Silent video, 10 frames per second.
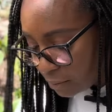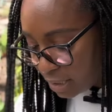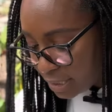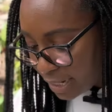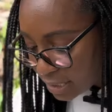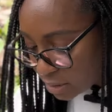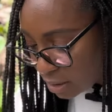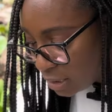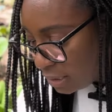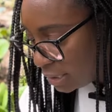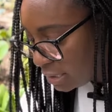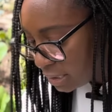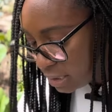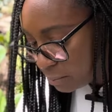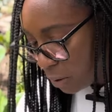Next on the list
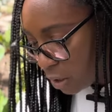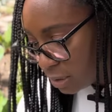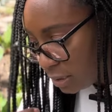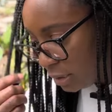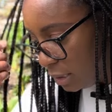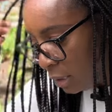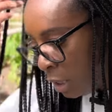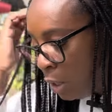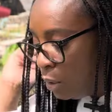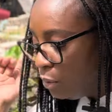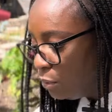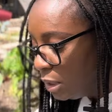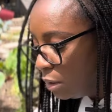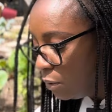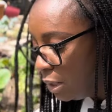is parsley. You
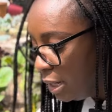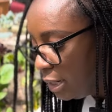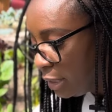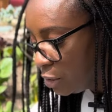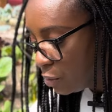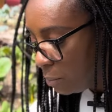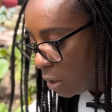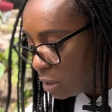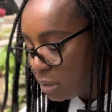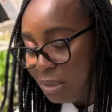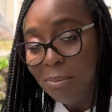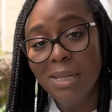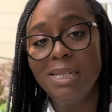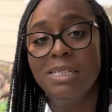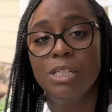can go ahead and get your parsley
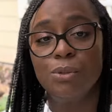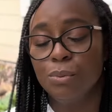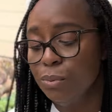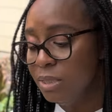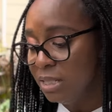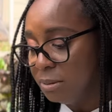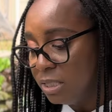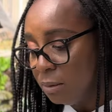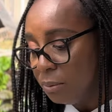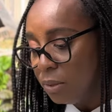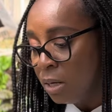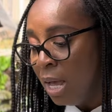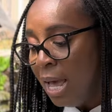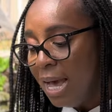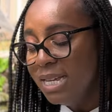planted through September.
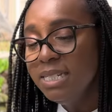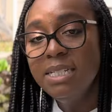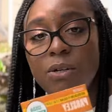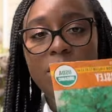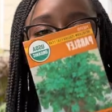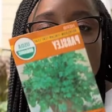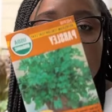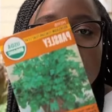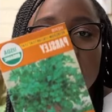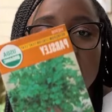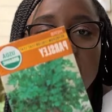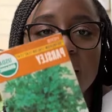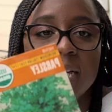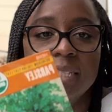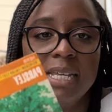I did go ahead and just get the
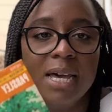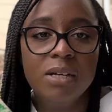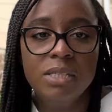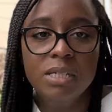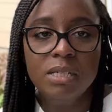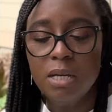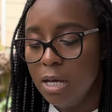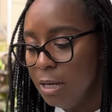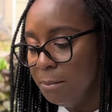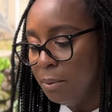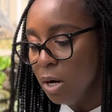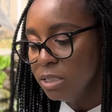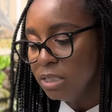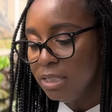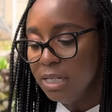Italian
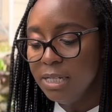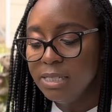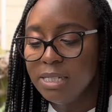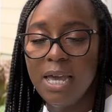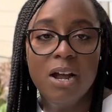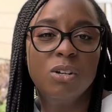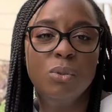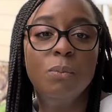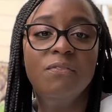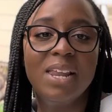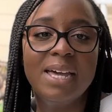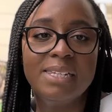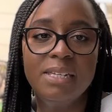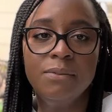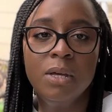parsley, and it's an heirloom flat
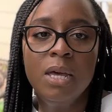leaf.